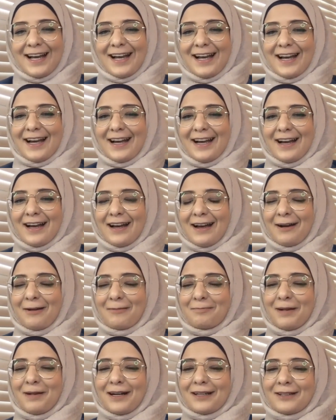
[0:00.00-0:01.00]

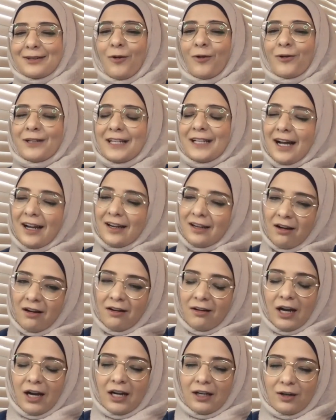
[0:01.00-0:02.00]
but only
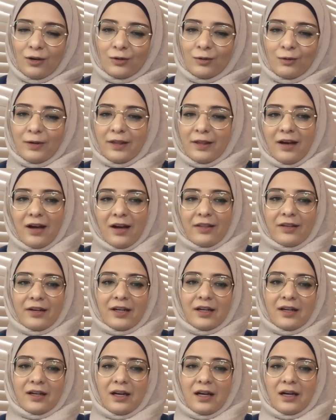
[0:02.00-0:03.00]
along with
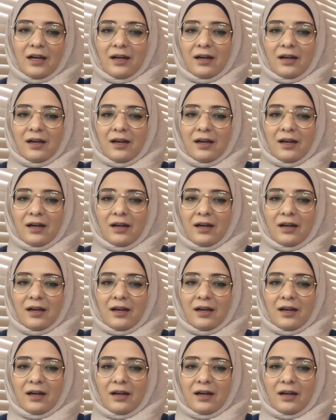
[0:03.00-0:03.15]
other